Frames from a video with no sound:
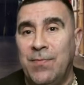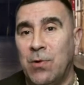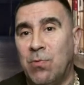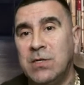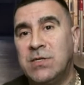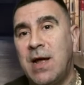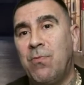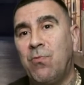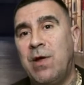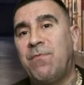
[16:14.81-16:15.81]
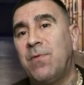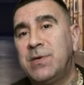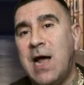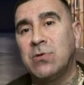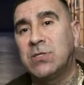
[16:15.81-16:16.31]
The ones that went from
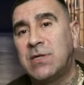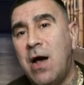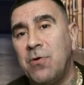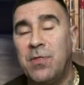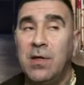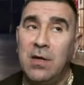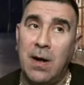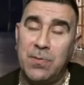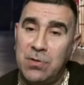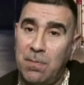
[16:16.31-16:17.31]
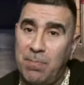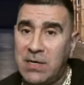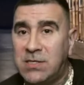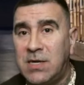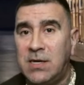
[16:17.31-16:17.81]
down south up to the
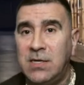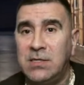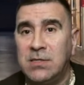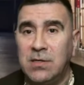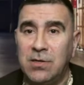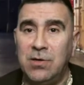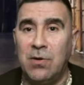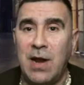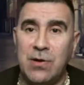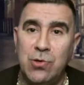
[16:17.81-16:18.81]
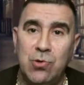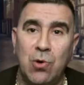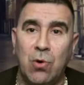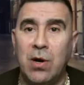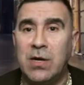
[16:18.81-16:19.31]
big cities, you know, like New
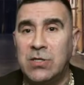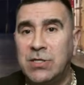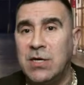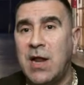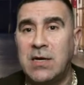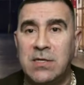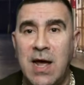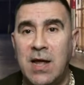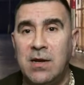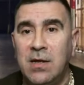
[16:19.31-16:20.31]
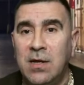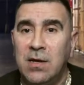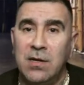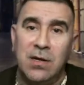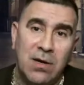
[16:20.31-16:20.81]
York and shit like that,
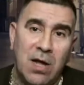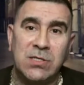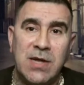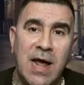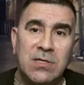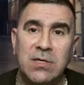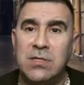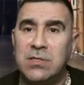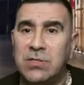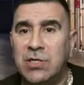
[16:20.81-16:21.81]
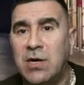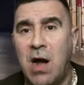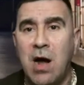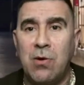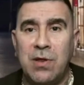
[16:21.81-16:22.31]
Los Angeles,
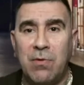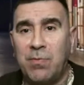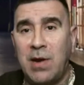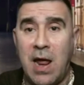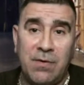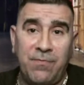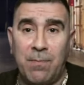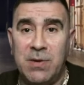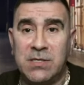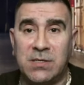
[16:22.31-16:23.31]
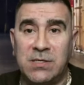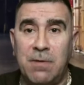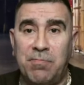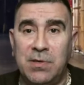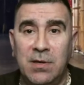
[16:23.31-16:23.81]
Chicago, they were like from
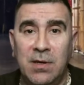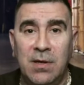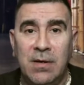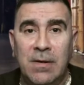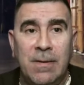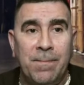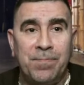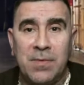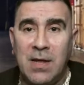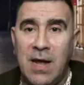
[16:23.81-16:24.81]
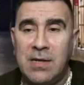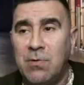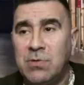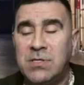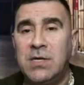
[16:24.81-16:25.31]
Mississippi, and they
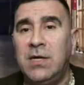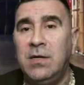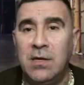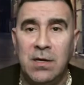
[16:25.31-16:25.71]
would see